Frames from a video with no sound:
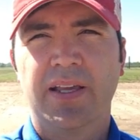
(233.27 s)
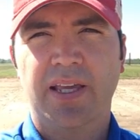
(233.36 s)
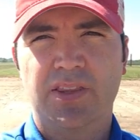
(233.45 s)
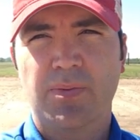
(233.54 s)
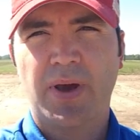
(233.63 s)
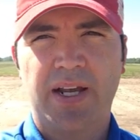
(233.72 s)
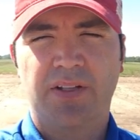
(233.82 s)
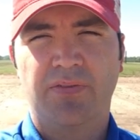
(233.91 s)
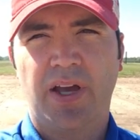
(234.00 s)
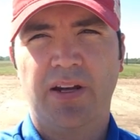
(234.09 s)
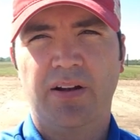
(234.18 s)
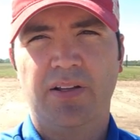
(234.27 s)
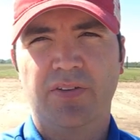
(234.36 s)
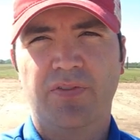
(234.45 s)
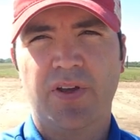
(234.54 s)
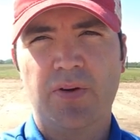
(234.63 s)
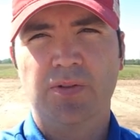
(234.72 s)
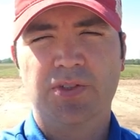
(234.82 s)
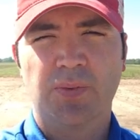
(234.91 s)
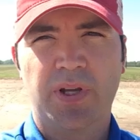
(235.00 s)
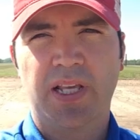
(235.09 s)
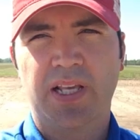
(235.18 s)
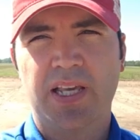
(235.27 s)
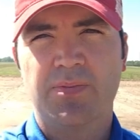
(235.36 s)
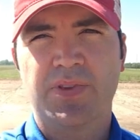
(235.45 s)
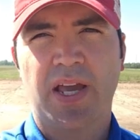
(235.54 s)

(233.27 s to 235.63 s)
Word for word: Get them activated on the field so we can keep